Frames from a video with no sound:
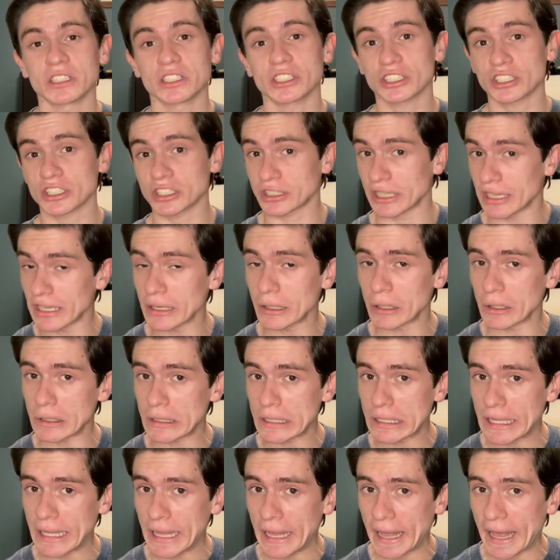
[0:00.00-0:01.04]

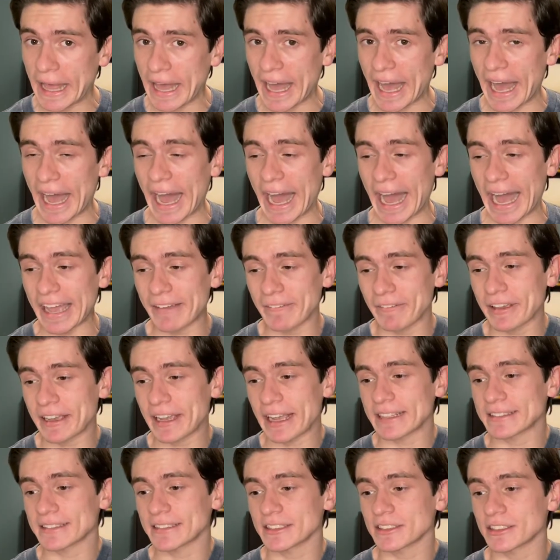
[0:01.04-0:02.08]
Still, I think
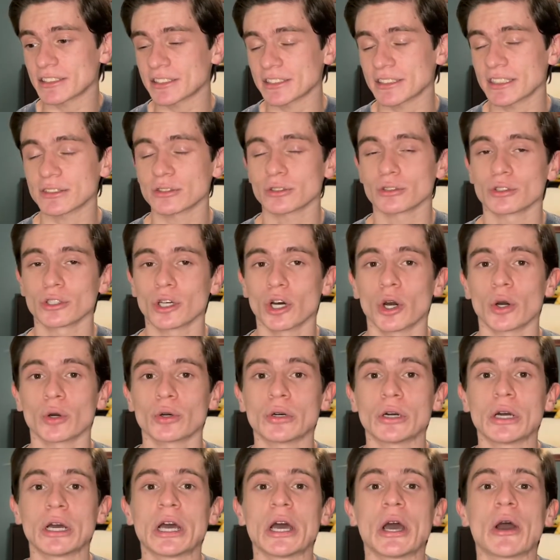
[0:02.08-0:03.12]
it's interesting to
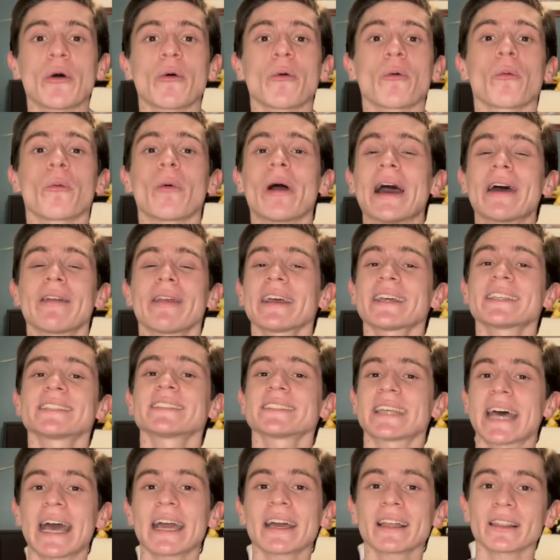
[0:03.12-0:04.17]
know where
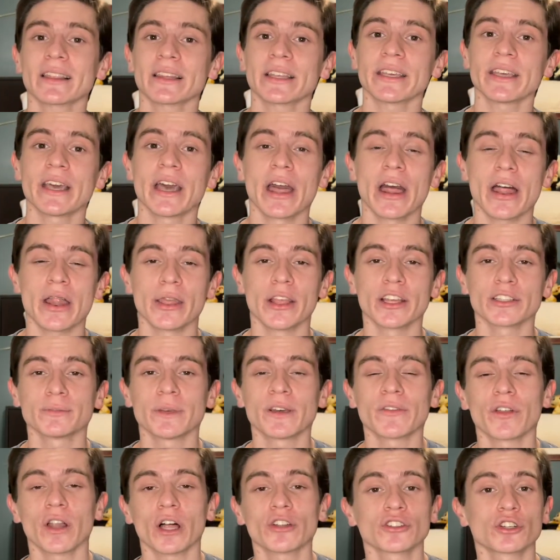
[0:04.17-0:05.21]
exactly this
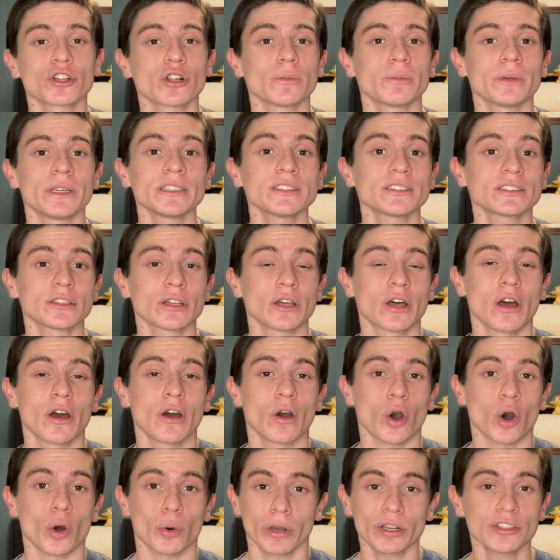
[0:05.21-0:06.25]
mythological beast
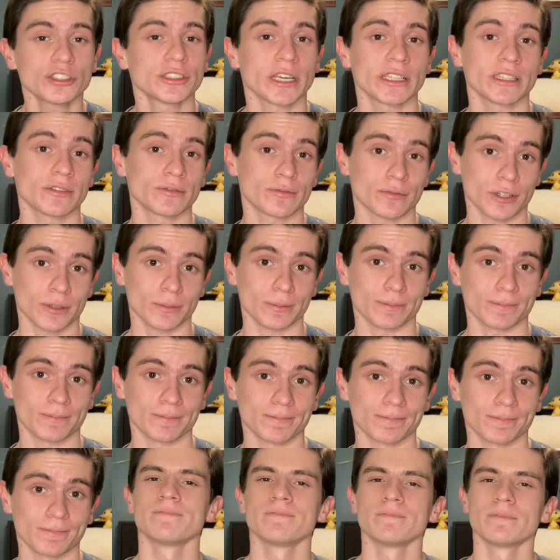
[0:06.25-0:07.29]
originated from.
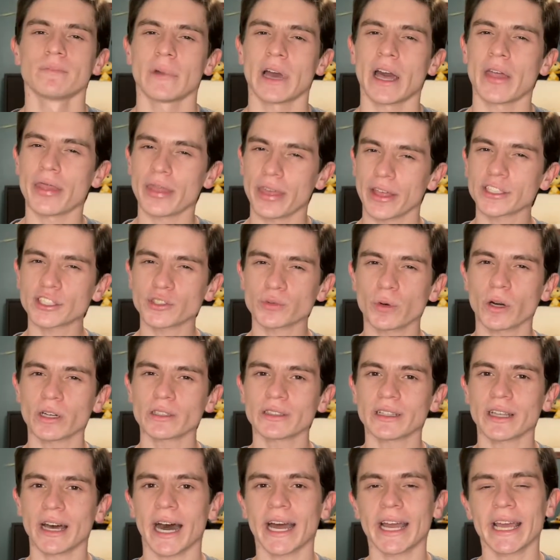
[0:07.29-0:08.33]
And this
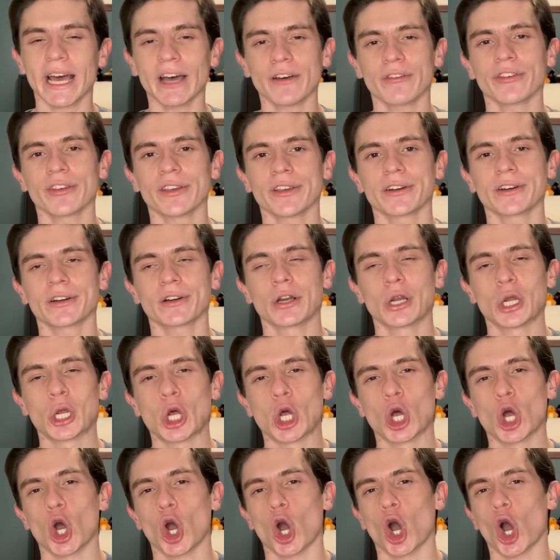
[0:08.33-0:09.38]
one I have here
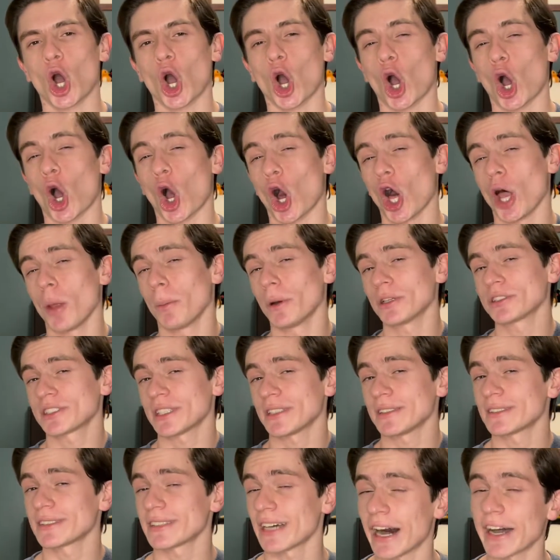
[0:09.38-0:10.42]
almost
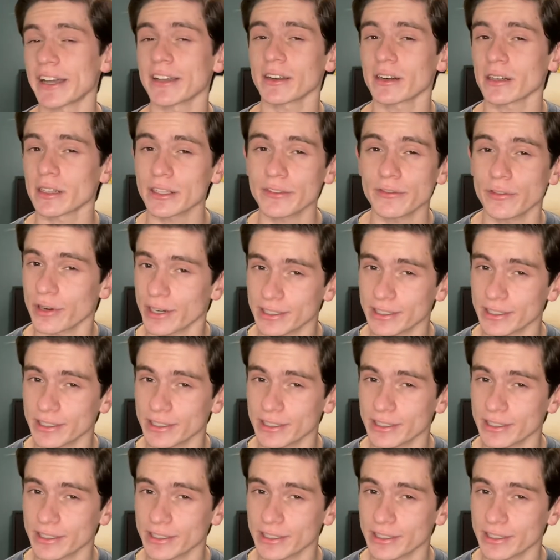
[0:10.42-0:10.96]
entirely for